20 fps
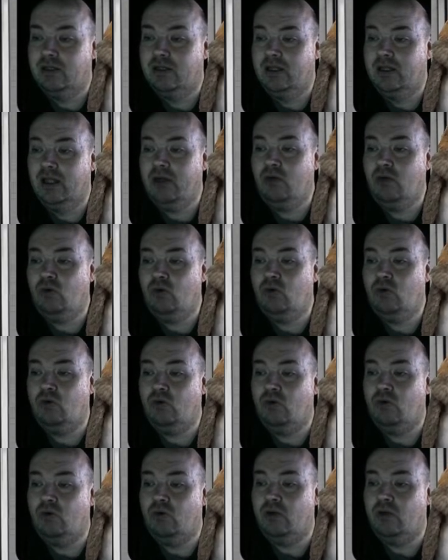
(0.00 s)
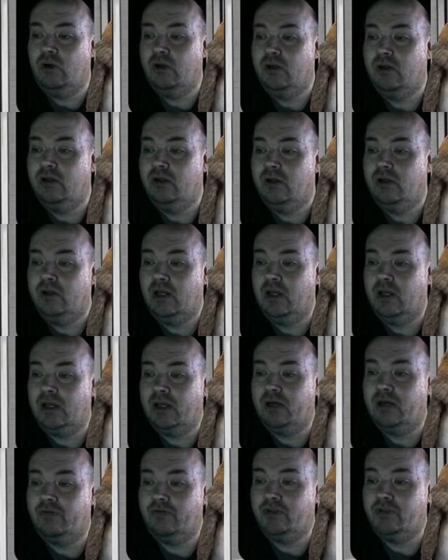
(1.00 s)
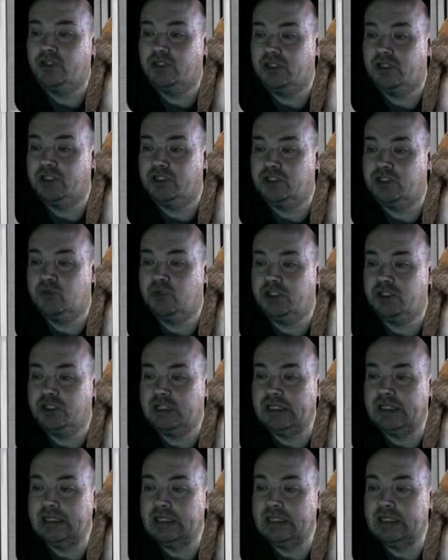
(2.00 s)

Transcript: Oh! I got officially squishly.